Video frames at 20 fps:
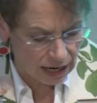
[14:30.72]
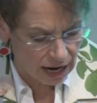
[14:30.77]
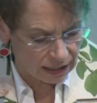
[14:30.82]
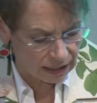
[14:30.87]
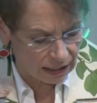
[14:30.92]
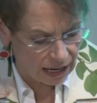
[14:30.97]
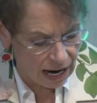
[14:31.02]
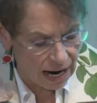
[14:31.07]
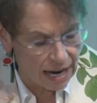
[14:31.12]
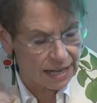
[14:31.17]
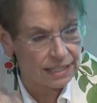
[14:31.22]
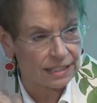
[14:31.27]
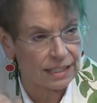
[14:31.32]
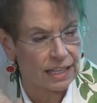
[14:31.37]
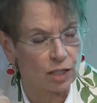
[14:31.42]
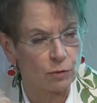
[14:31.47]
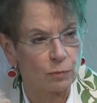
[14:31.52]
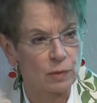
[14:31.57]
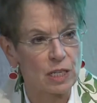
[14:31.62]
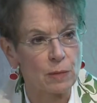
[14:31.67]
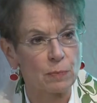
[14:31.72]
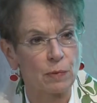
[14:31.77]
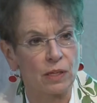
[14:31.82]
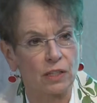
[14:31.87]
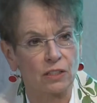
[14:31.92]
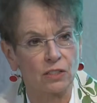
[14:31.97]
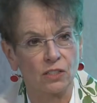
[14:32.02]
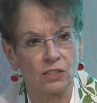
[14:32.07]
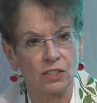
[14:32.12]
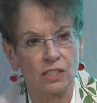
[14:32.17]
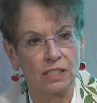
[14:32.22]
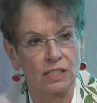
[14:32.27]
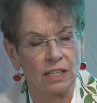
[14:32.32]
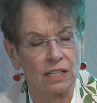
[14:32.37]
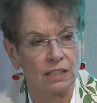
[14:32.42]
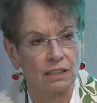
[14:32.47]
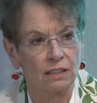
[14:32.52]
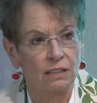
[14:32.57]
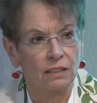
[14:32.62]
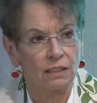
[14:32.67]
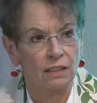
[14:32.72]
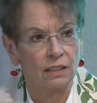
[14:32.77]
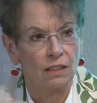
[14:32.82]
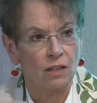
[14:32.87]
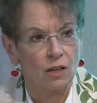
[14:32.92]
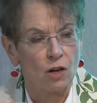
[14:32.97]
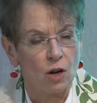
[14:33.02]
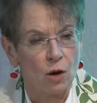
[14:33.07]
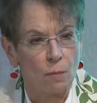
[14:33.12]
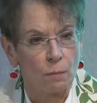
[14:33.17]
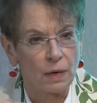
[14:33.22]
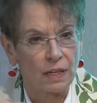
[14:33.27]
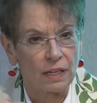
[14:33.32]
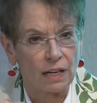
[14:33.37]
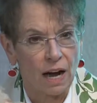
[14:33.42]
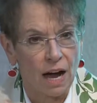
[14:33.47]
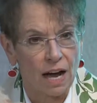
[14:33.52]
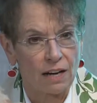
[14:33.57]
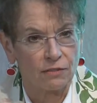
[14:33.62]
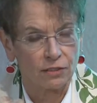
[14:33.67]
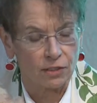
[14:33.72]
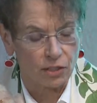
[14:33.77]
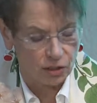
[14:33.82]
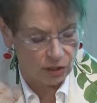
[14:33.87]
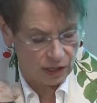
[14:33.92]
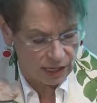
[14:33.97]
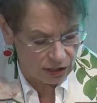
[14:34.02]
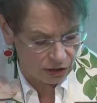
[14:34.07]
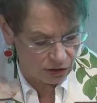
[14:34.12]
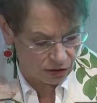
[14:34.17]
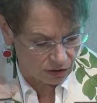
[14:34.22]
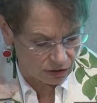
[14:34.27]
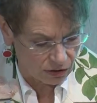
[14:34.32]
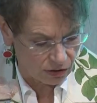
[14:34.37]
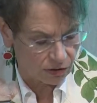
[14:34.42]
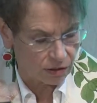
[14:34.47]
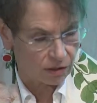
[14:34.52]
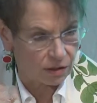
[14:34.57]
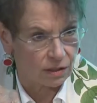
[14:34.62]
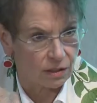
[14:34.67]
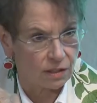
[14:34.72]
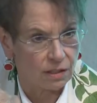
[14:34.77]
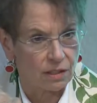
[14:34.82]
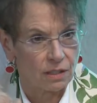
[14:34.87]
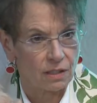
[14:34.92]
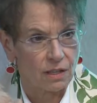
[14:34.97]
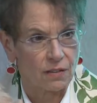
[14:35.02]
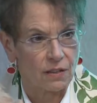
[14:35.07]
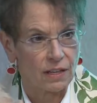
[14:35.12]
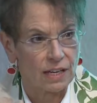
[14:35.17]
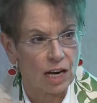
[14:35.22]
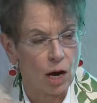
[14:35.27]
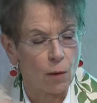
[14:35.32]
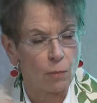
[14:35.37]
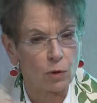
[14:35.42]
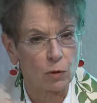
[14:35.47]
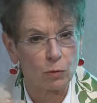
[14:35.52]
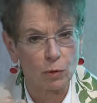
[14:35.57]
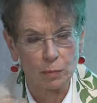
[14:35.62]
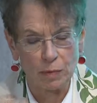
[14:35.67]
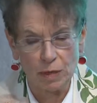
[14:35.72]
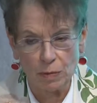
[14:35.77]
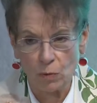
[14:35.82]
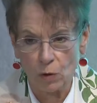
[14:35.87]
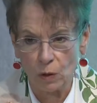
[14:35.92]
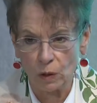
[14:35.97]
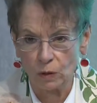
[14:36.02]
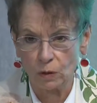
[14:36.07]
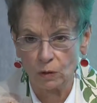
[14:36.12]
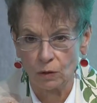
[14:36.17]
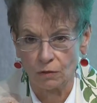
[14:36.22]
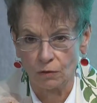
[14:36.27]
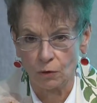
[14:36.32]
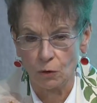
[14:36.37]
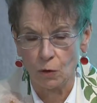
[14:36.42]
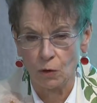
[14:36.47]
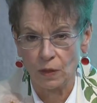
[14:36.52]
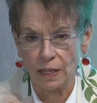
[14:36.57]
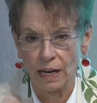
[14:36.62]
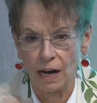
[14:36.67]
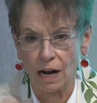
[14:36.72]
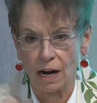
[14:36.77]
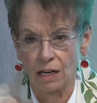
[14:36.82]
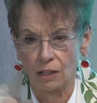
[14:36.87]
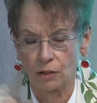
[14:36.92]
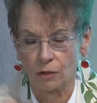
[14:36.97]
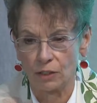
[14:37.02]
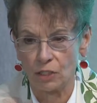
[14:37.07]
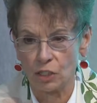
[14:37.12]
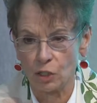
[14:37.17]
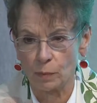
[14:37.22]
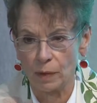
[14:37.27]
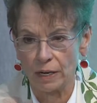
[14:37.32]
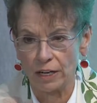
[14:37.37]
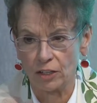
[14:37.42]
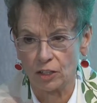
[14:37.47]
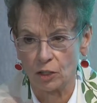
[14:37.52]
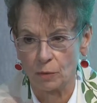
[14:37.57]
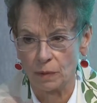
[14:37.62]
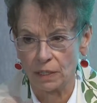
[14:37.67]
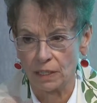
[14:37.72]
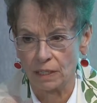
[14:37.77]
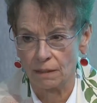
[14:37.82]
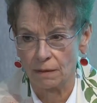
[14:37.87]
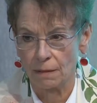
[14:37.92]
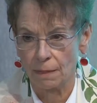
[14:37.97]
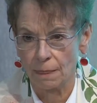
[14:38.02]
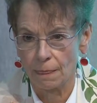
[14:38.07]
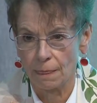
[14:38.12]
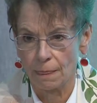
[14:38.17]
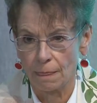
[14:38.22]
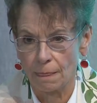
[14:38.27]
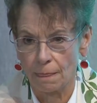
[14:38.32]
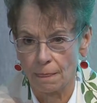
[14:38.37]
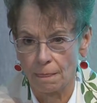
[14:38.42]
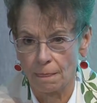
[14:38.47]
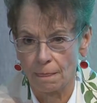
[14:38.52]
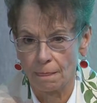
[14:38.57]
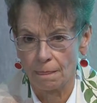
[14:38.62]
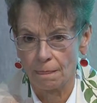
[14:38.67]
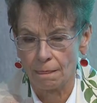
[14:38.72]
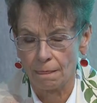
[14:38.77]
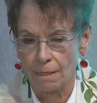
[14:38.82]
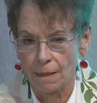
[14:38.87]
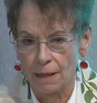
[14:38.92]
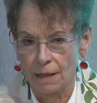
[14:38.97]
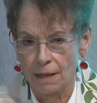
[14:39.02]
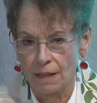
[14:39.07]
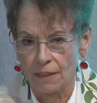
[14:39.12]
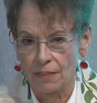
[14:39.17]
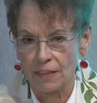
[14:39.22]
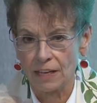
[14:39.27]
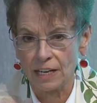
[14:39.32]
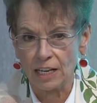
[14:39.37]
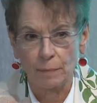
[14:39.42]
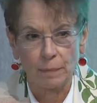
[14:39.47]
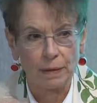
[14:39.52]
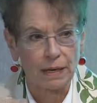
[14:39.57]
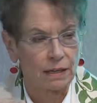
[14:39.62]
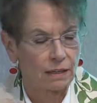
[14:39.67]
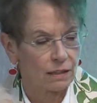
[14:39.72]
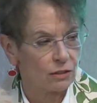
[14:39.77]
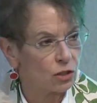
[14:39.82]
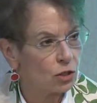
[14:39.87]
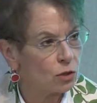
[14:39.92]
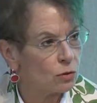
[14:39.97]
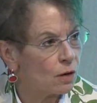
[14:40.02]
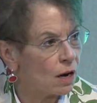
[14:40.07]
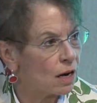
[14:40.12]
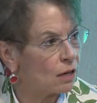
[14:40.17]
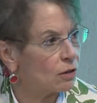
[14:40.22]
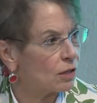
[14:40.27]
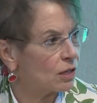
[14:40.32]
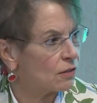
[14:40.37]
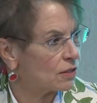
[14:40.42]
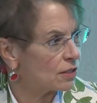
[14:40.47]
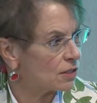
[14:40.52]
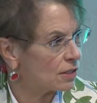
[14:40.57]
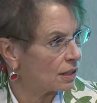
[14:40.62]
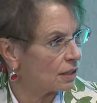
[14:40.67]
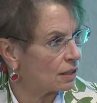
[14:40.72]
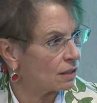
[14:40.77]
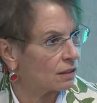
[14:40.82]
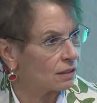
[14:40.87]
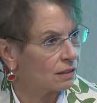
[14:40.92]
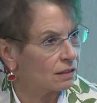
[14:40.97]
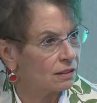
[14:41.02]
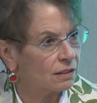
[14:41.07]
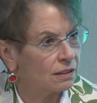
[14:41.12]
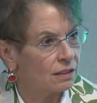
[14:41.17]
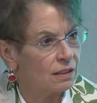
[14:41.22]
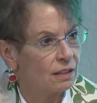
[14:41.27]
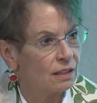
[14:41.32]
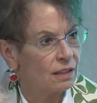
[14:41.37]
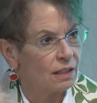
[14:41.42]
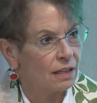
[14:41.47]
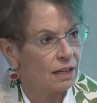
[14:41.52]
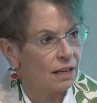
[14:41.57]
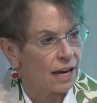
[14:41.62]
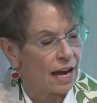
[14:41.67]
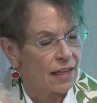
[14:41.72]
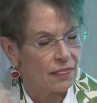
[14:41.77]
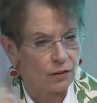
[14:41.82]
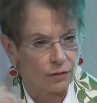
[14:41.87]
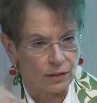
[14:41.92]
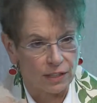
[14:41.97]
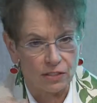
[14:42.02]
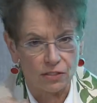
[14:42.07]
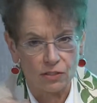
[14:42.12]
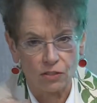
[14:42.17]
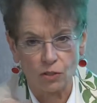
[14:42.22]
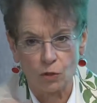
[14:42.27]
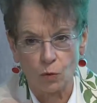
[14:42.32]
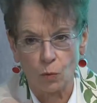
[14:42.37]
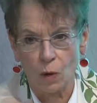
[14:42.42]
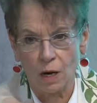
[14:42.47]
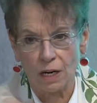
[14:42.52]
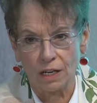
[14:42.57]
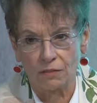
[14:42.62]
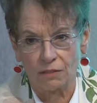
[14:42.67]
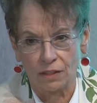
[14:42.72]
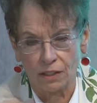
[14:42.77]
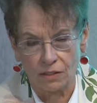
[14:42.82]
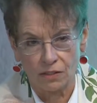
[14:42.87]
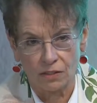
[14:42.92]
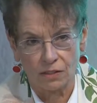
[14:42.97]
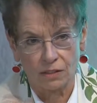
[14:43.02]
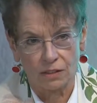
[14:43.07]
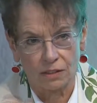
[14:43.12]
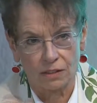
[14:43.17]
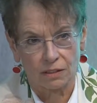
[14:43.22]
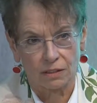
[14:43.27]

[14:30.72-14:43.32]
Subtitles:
not content people are seeking, but conversations that help them be more of who they are or aspire to be. Think about it, 200 of us here, and there isn't a one of us